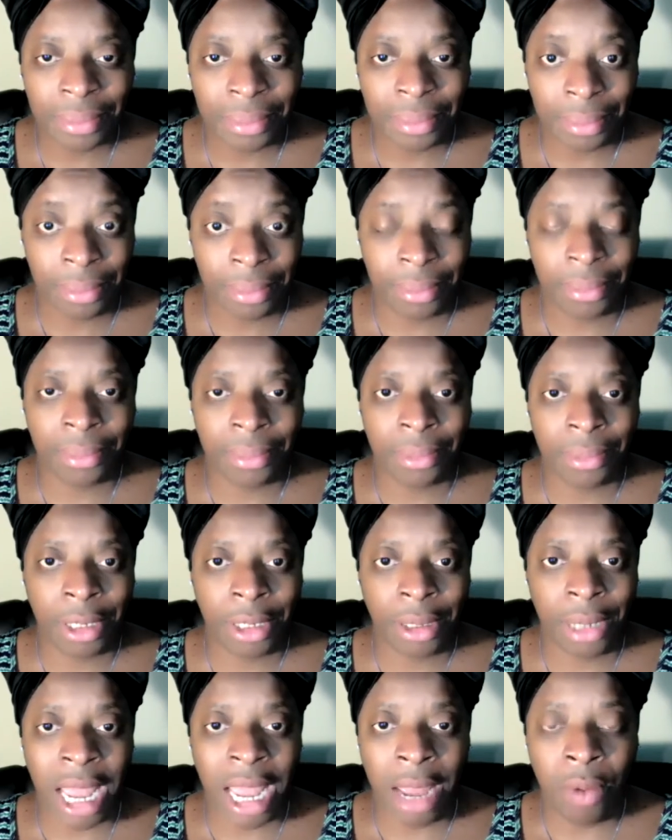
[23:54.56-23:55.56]
Mm-hmm.
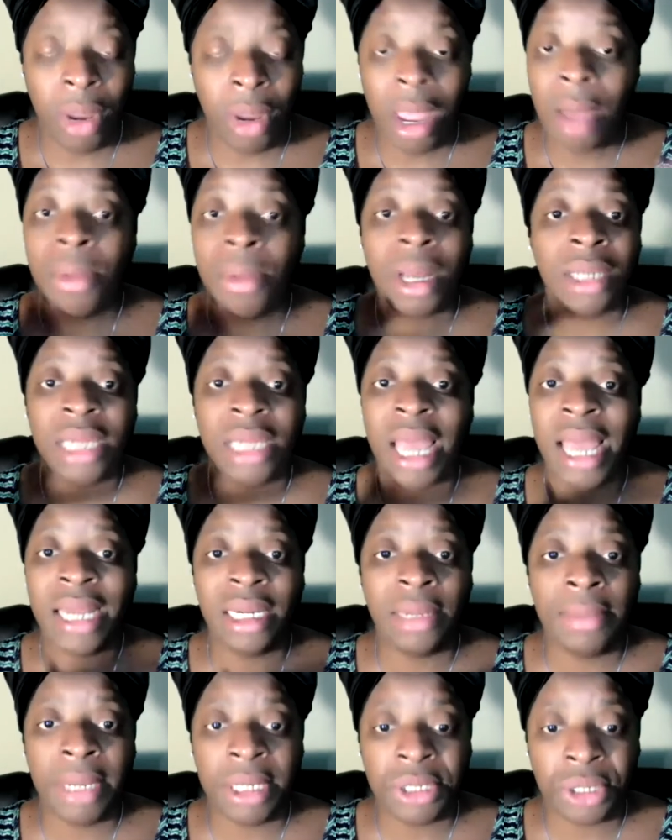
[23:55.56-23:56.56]
We are
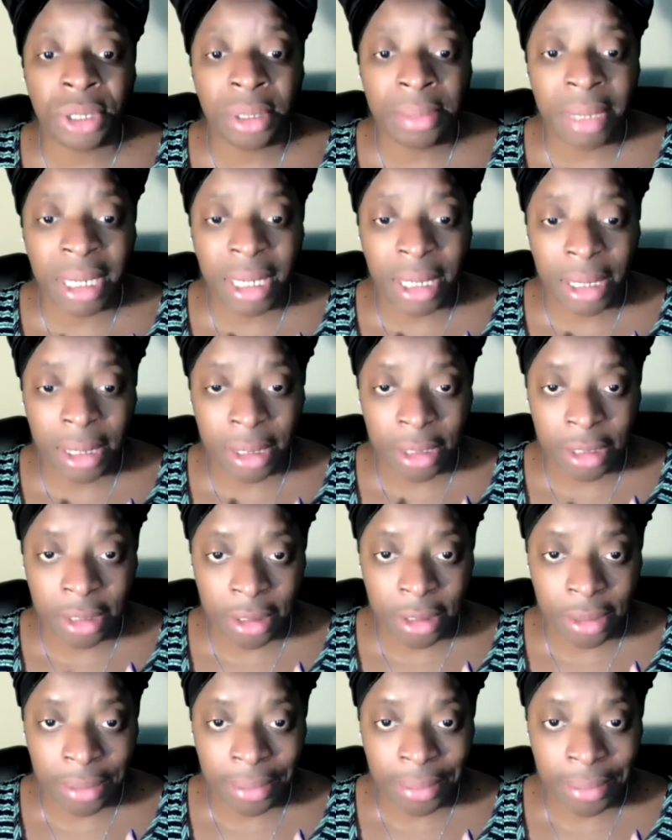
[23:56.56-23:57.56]
multidimensional
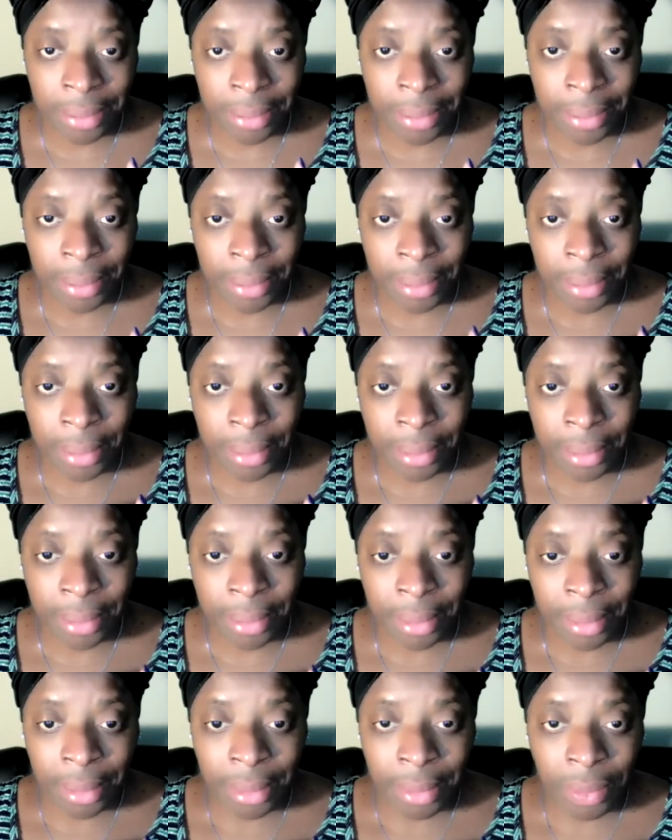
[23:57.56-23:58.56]
beings.
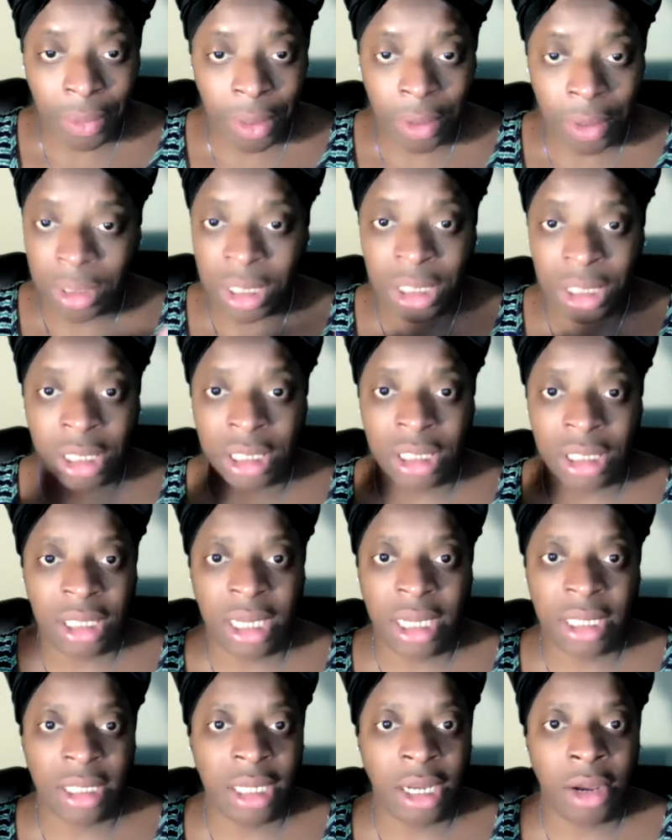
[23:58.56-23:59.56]
We don't just
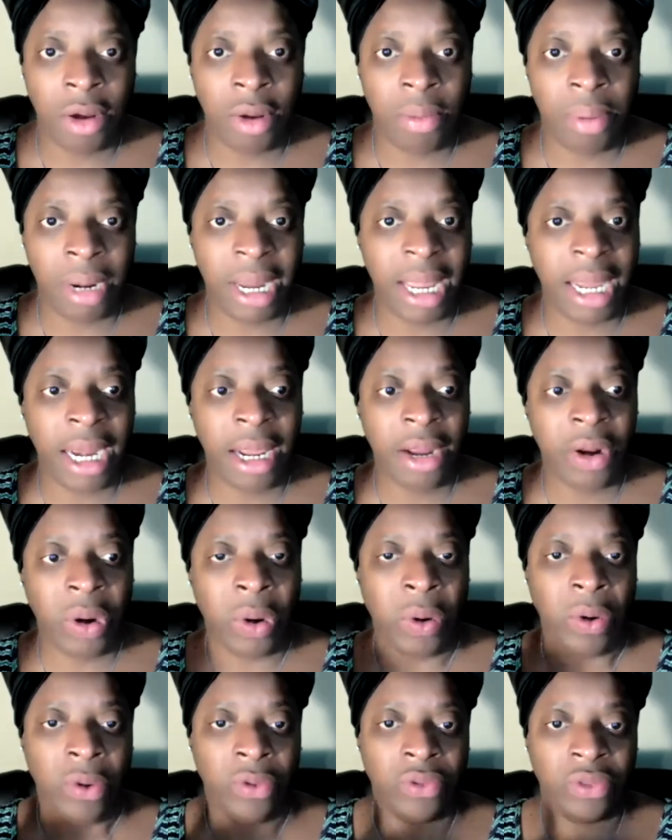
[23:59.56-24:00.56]
exist here on planet
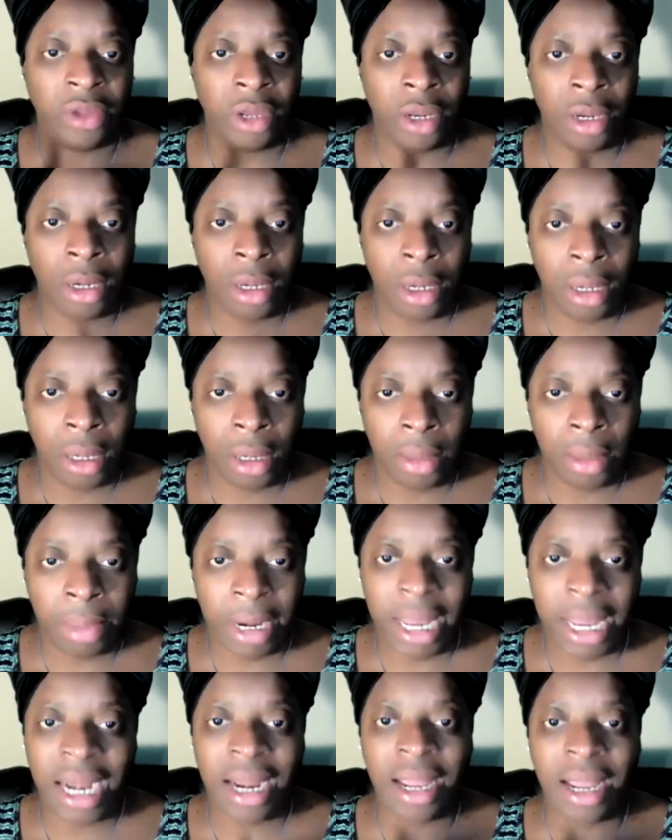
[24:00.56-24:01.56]
Earth,
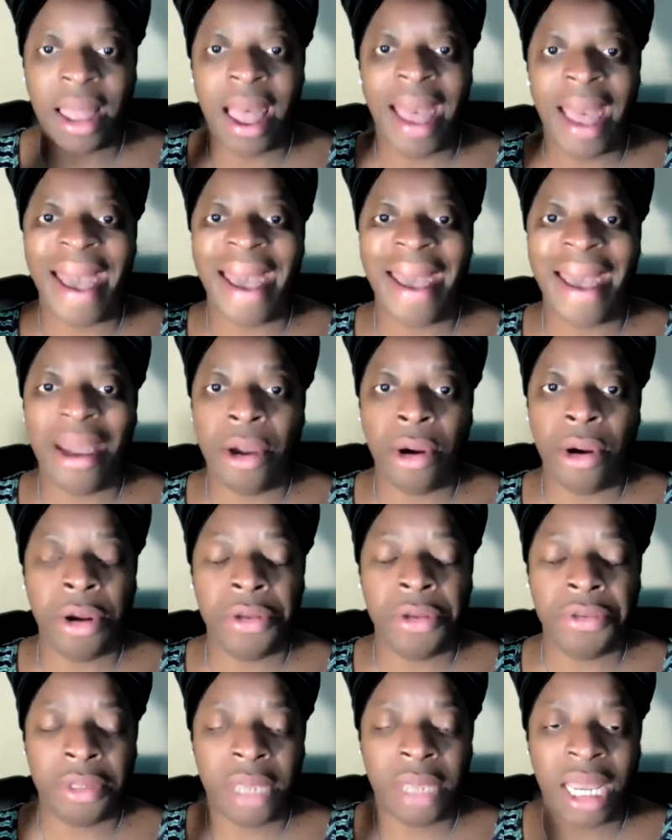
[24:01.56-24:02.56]
planet Chi
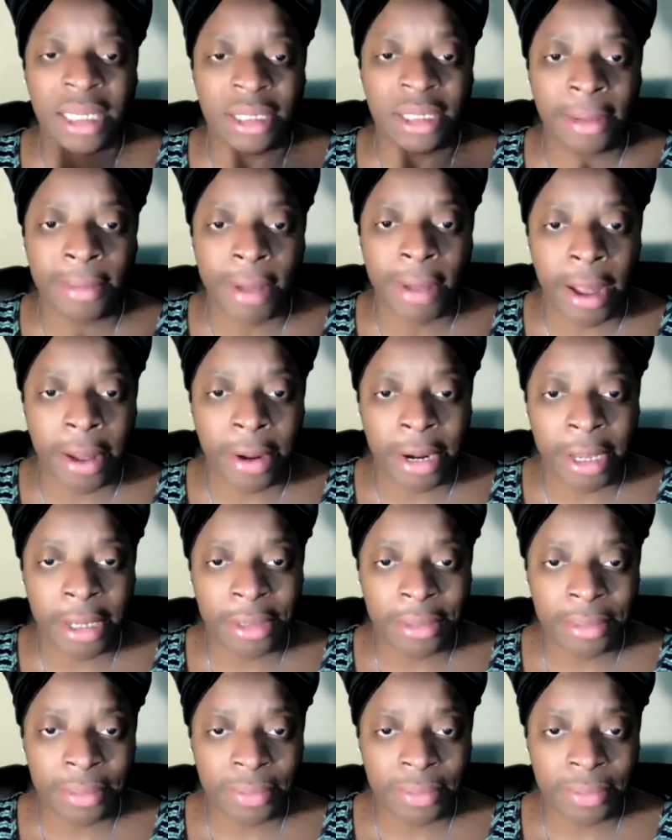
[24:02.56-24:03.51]
Earth, as some call it.